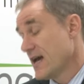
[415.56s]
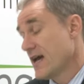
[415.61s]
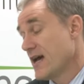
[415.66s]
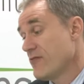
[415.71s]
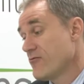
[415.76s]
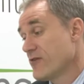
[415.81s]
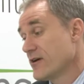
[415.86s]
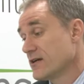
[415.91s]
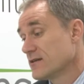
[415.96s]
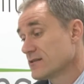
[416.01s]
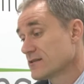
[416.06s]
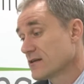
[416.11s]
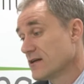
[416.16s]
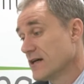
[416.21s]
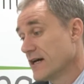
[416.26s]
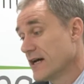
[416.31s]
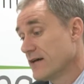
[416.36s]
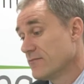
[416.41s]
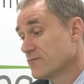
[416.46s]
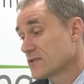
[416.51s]
areas,
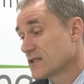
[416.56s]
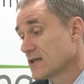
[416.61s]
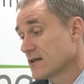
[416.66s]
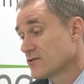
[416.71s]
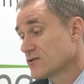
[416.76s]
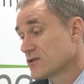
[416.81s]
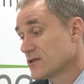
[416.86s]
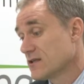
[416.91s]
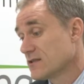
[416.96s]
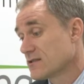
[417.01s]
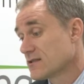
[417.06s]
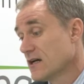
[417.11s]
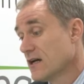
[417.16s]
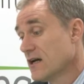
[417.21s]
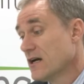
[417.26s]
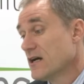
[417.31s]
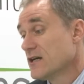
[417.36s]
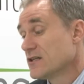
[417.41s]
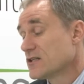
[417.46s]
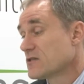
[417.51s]
such as
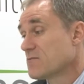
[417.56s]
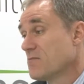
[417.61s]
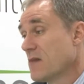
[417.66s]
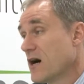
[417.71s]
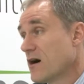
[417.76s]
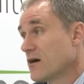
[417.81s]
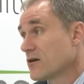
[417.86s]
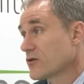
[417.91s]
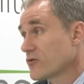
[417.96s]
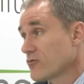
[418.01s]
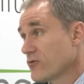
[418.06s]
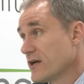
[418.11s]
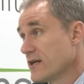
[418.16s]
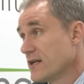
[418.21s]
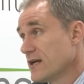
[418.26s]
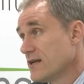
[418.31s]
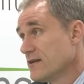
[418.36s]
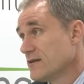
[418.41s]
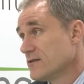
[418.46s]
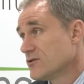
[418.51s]
smart
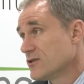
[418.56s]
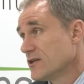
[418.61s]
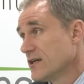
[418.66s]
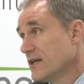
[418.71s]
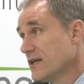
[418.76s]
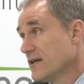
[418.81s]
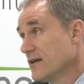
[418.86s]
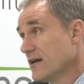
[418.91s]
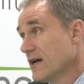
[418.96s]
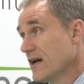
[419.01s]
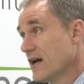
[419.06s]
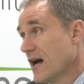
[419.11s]
green energy,